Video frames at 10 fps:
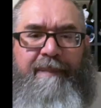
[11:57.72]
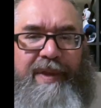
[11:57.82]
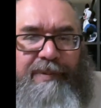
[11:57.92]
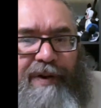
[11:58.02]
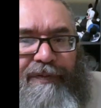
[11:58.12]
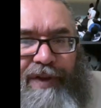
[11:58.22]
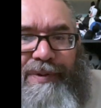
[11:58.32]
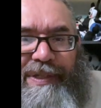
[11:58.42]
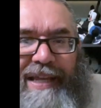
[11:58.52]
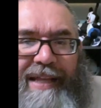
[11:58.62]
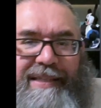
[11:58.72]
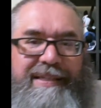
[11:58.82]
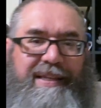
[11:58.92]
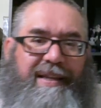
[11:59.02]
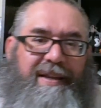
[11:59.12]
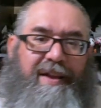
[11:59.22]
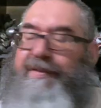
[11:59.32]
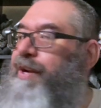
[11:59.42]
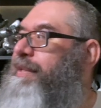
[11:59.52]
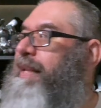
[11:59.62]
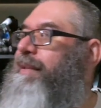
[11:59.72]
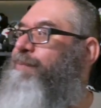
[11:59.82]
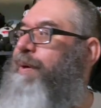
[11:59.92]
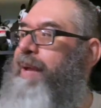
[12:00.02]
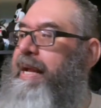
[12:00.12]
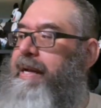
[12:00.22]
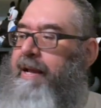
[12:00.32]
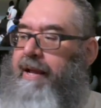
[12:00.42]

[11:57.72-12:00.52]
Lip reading: There were a few sets of ears that were made.